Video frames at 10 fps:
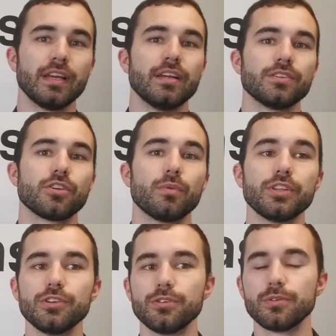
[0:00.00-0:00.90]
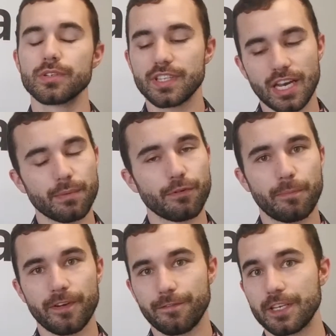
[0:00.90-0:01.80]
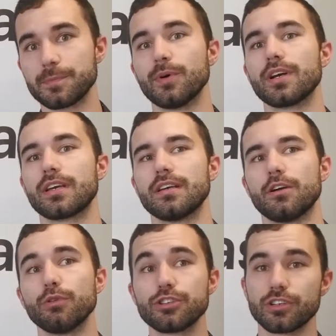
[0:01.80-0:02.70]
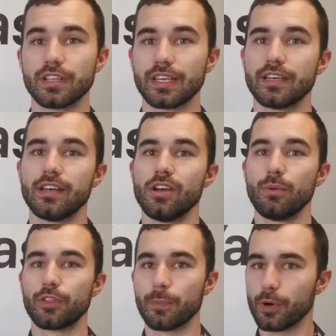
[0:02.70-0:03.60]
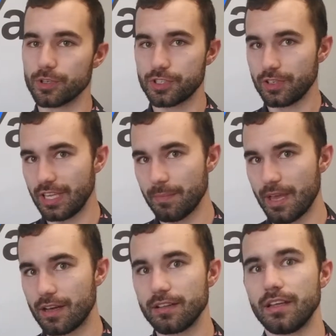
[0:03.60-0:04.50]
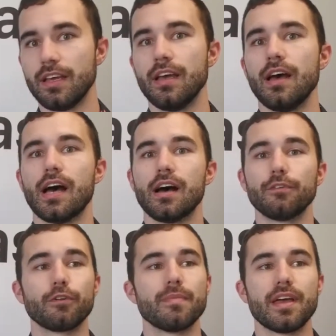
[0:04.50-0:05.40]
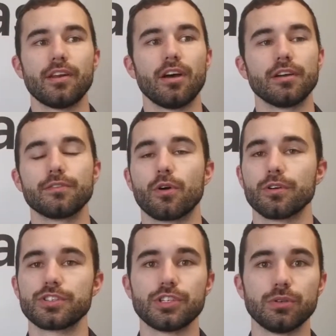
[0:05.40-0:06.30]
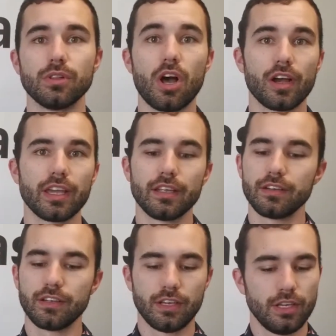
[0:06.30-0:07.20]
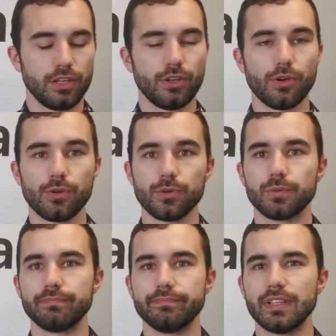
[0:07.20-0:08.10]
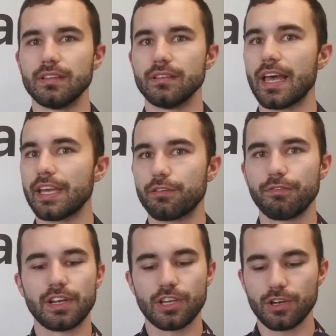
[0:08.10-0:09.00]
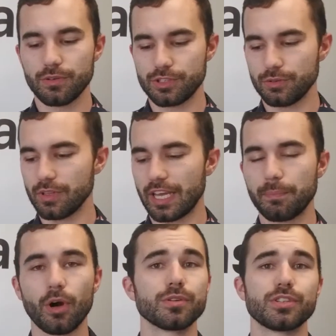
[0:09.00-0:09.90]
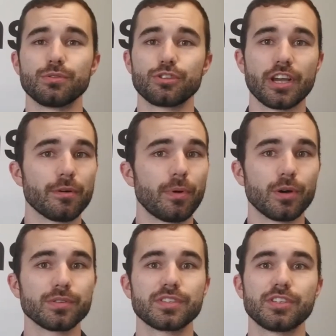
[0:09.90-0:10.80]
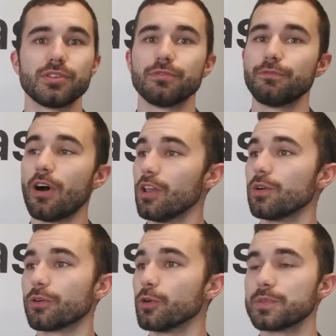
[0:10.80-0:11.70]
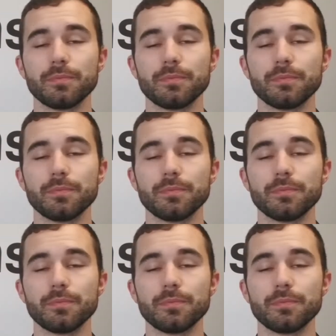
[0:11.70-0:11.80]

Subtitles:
So when you sign up for Facebook originally with your personal email, from then on, of course, you log in, you like videos, you like posts, you share posts, you follow groups and